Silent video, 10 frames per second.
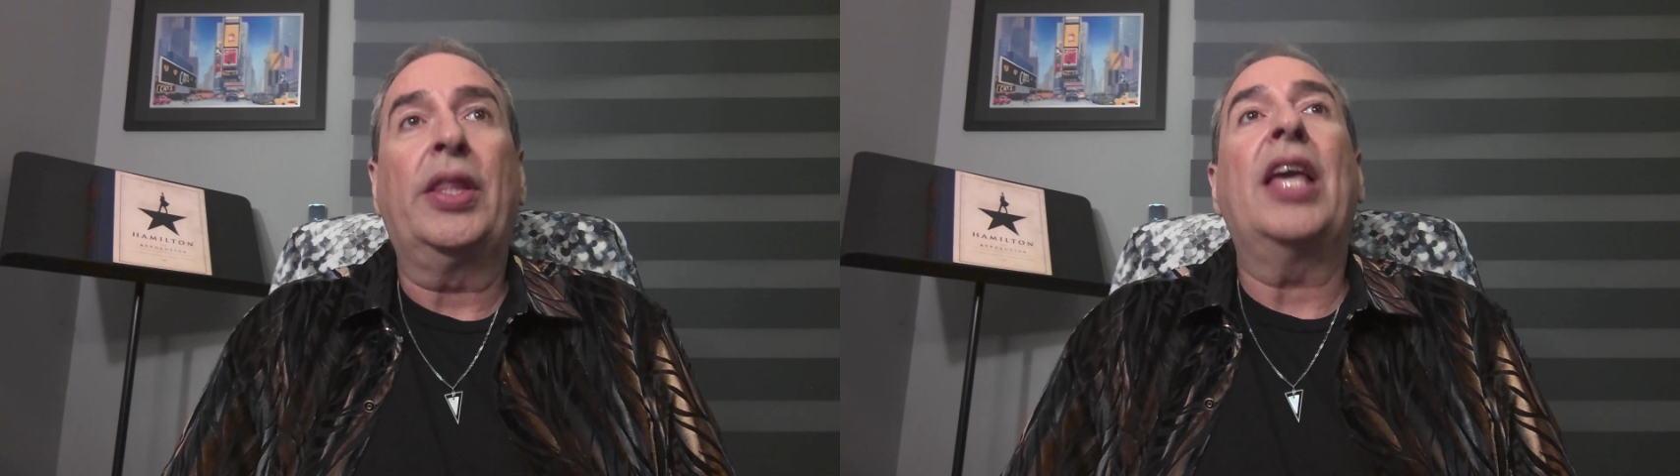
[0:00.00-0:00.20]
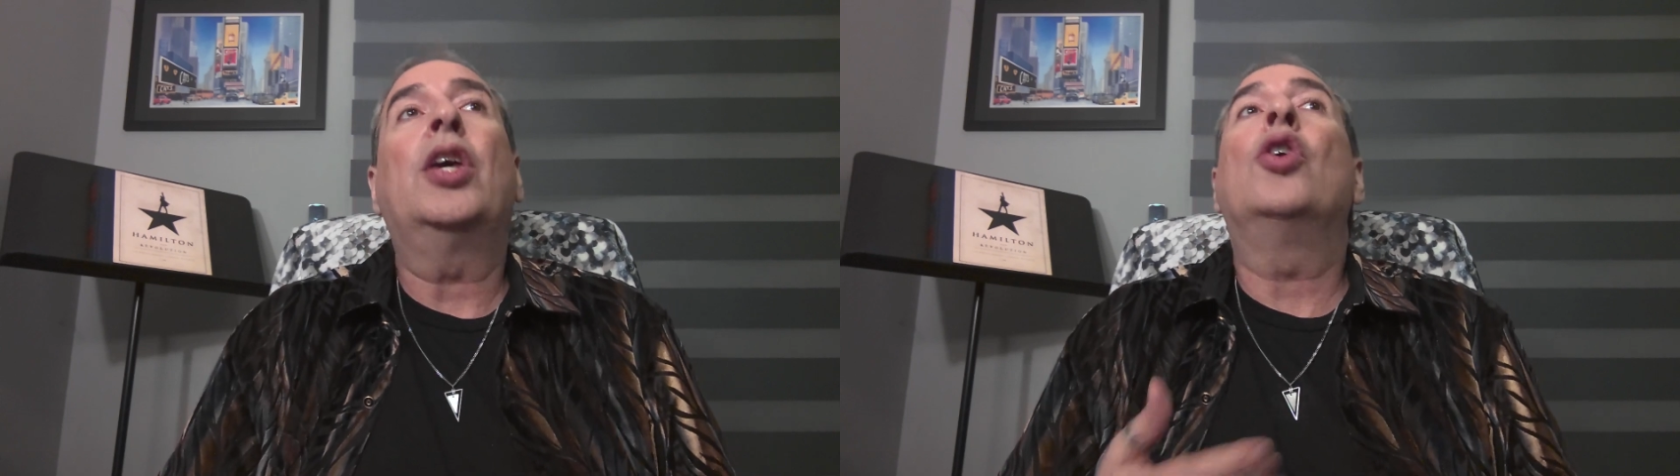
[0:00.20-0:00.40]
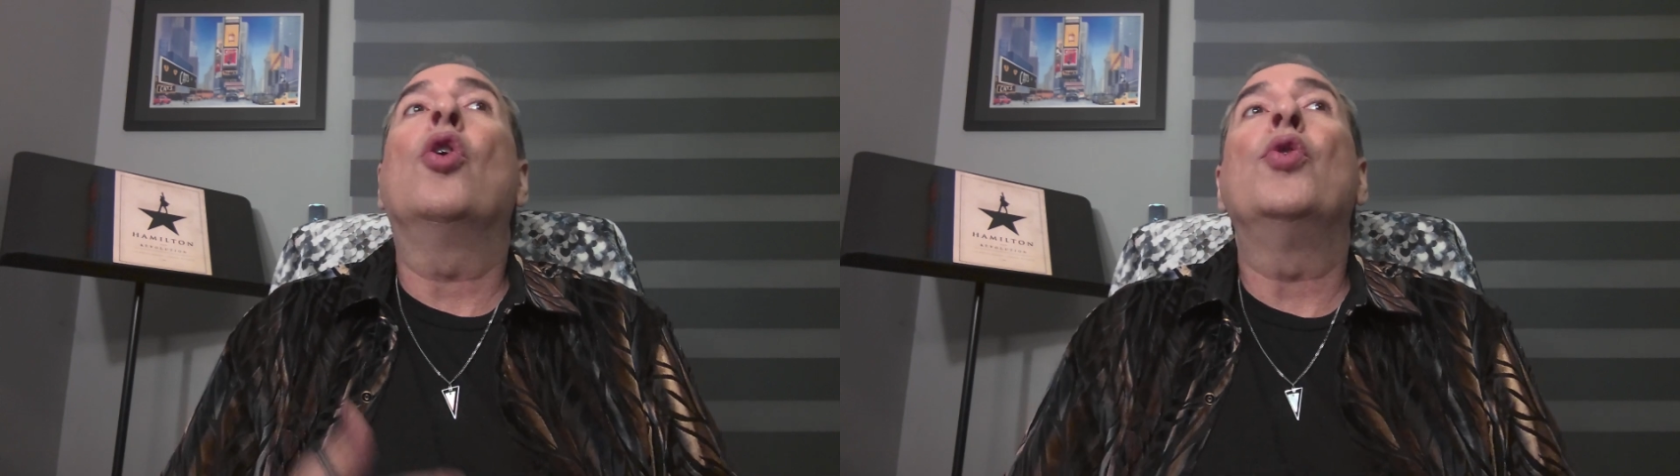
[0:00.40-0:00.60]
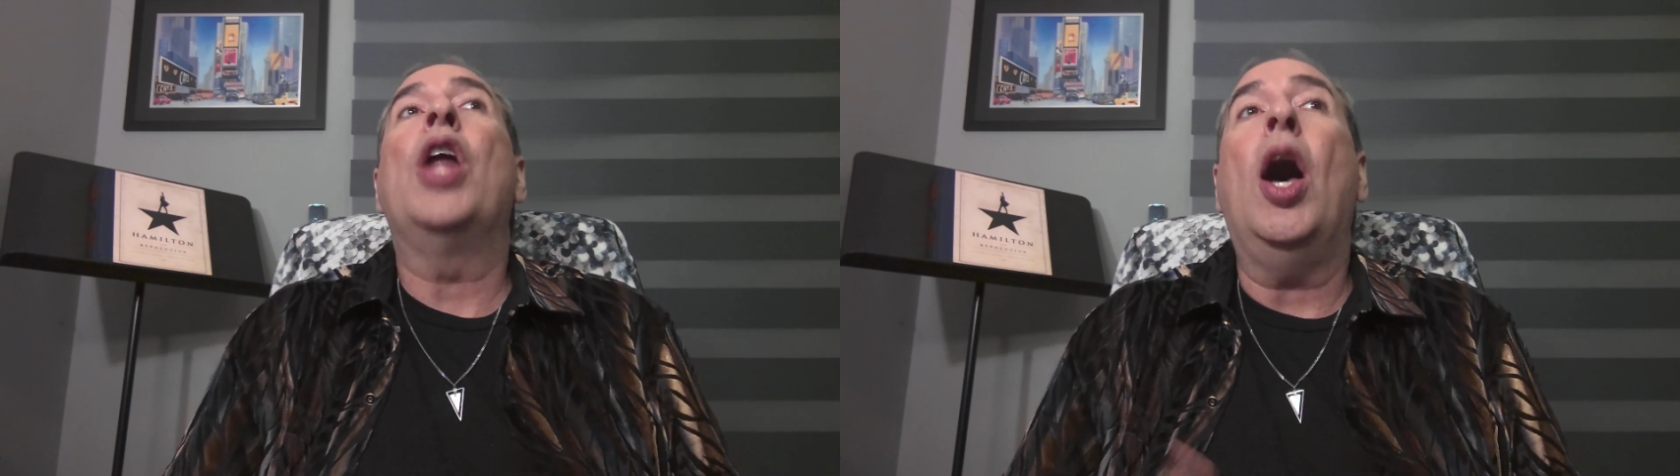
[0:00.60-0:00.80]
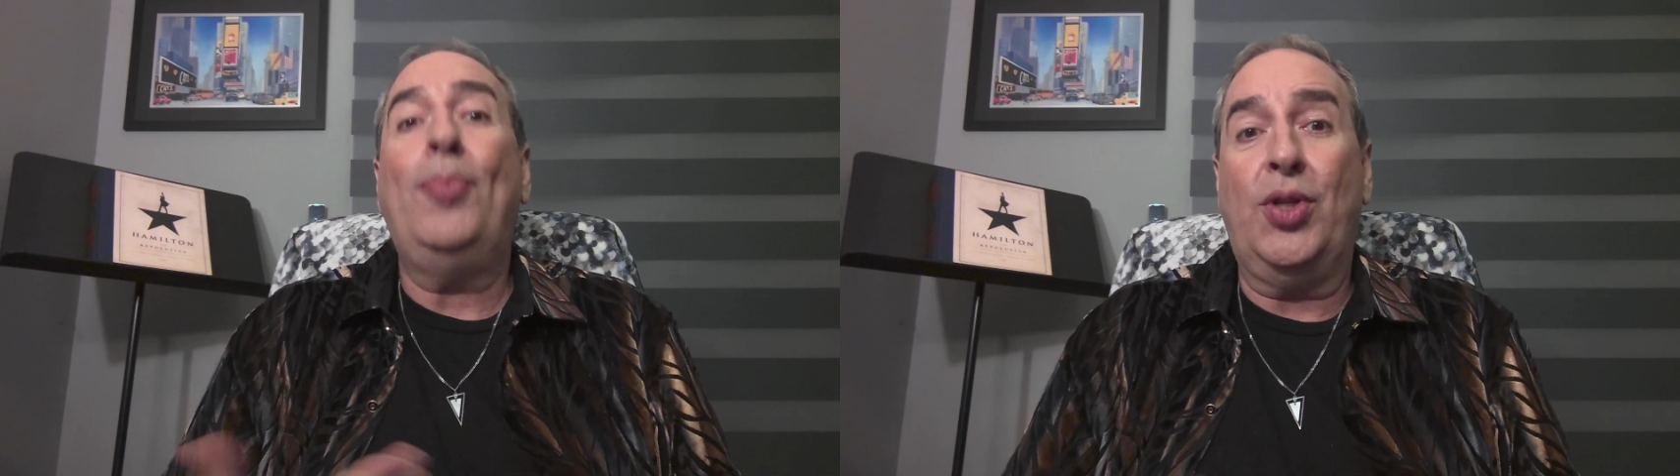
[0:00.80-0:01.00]
They could earn
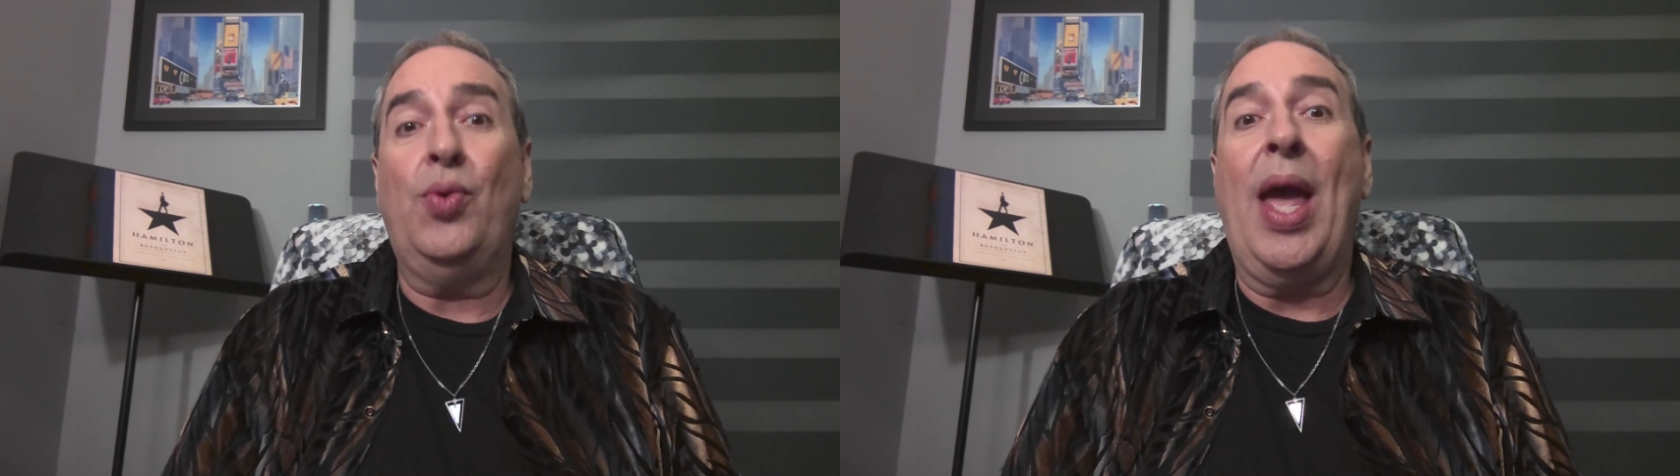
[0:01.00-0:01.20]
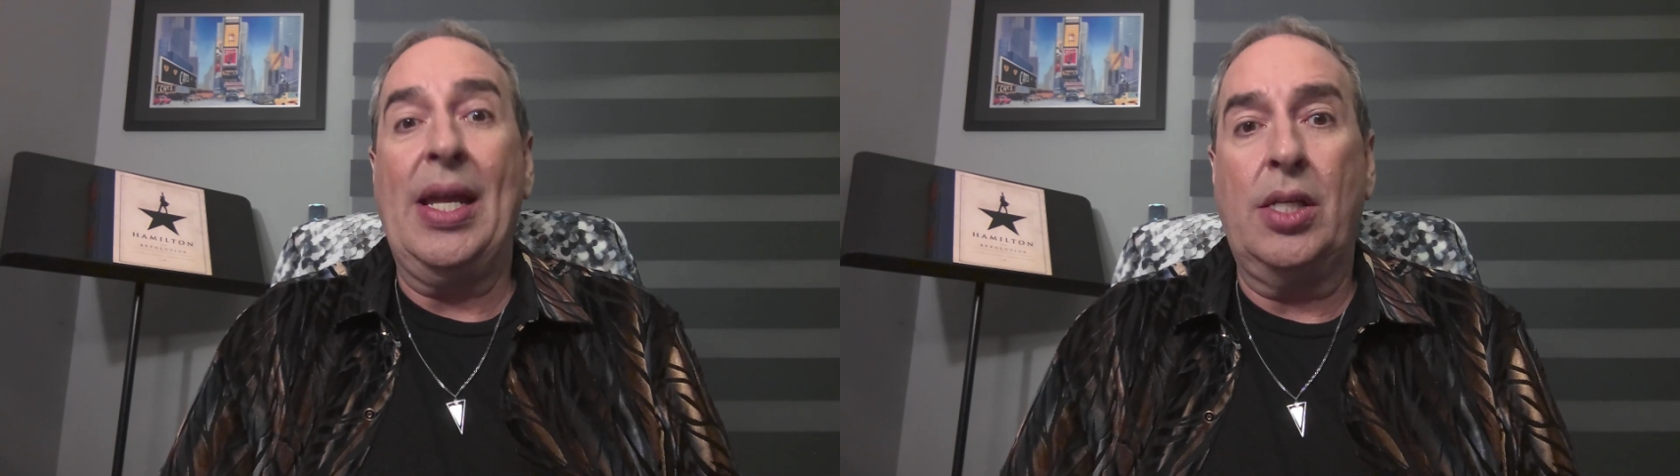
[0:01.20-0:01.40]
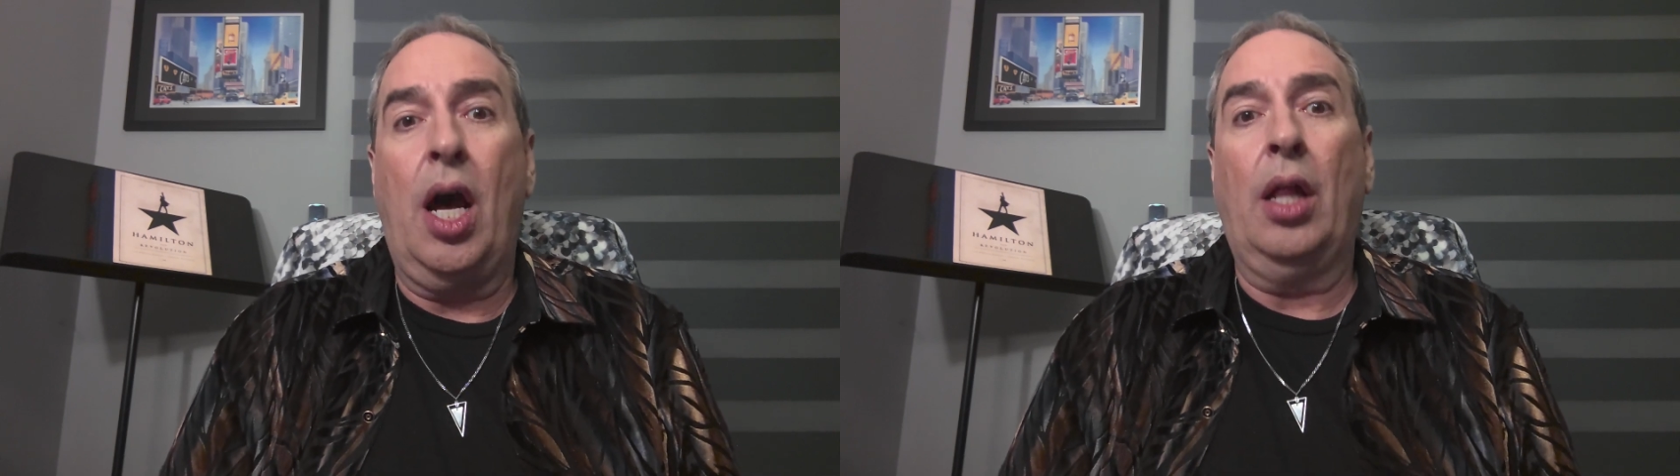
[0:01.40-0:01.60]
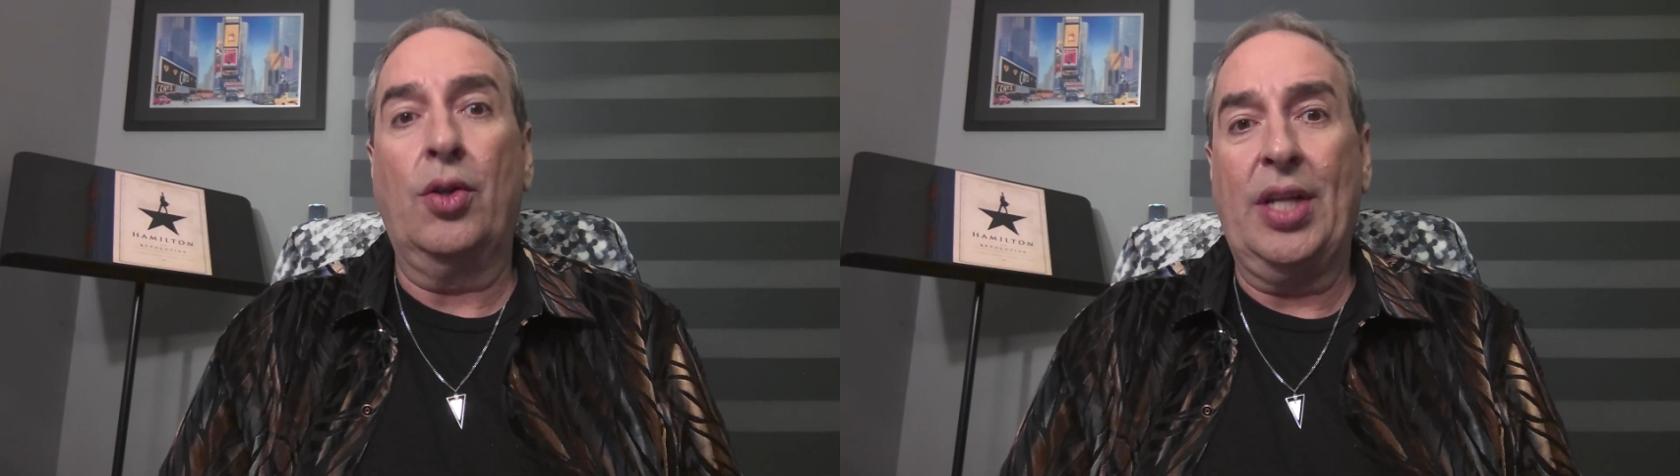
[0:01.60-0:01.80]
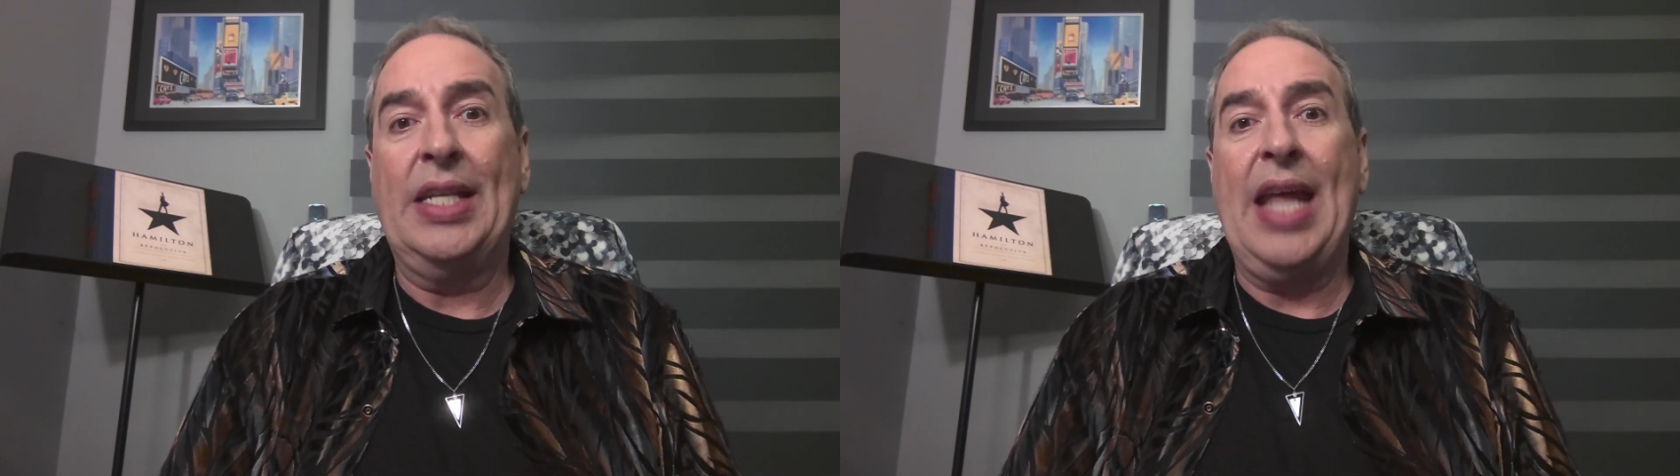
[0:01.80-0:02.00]
up to
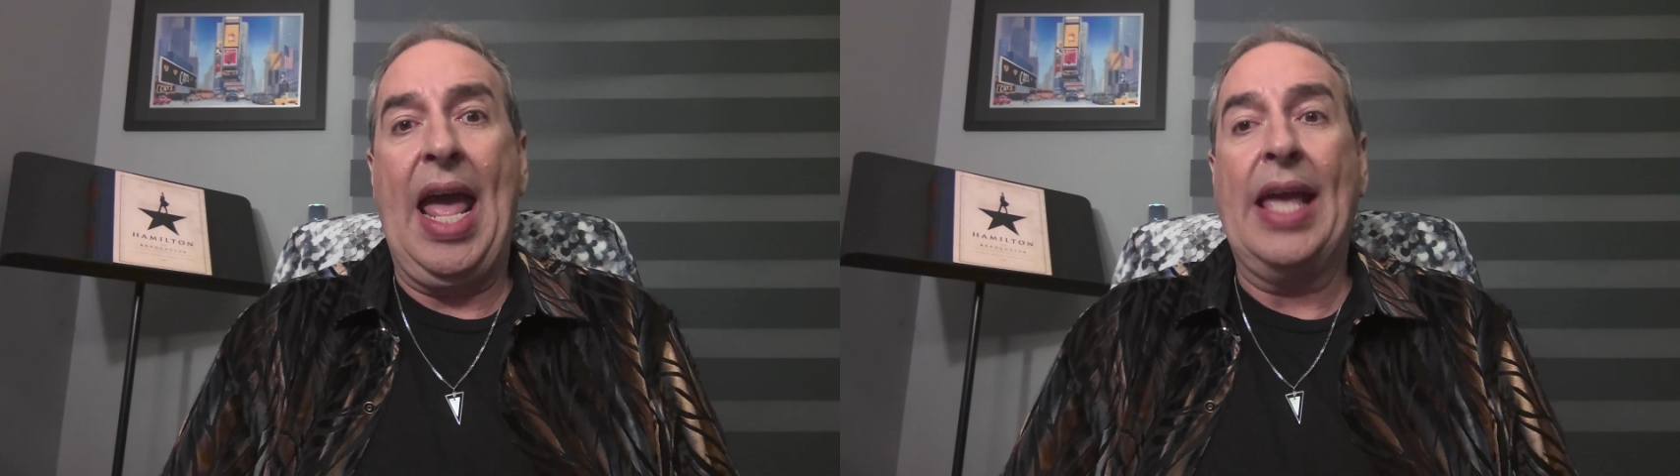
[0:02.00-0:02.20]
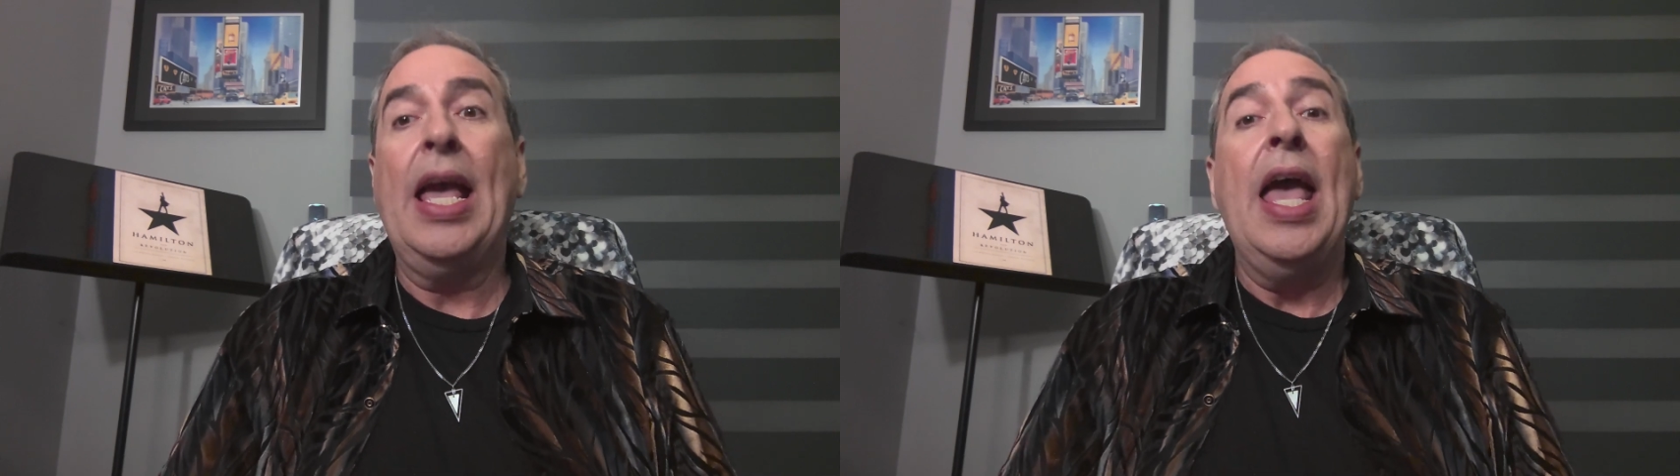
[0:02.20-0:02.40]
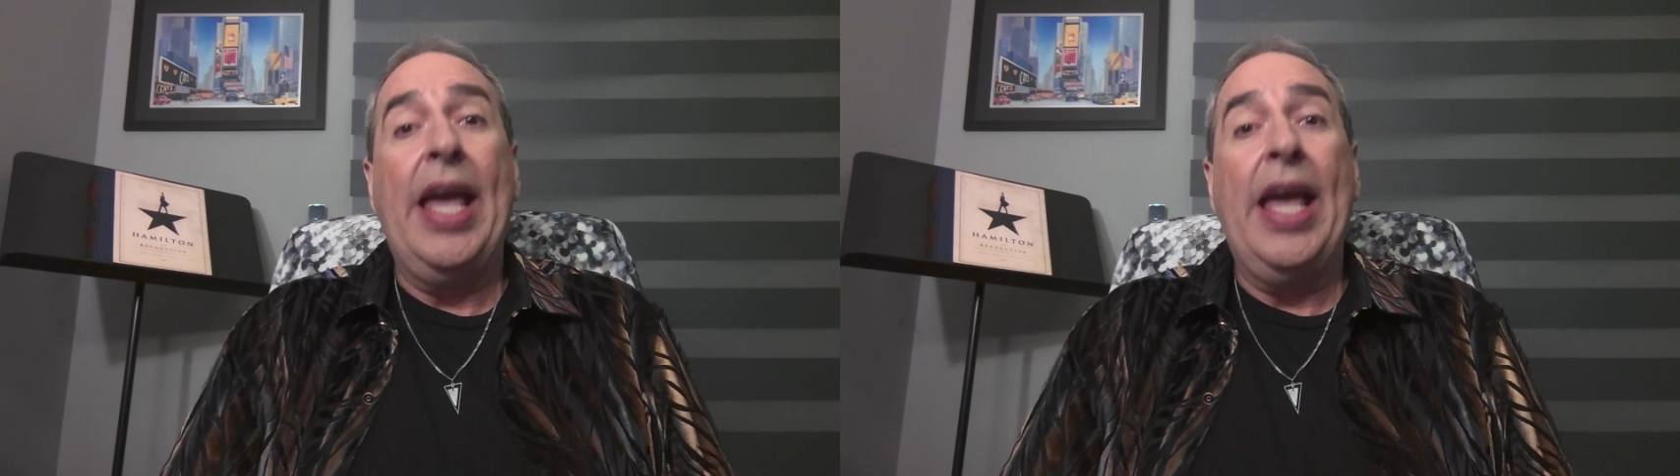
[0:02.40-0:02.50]
$8 a day.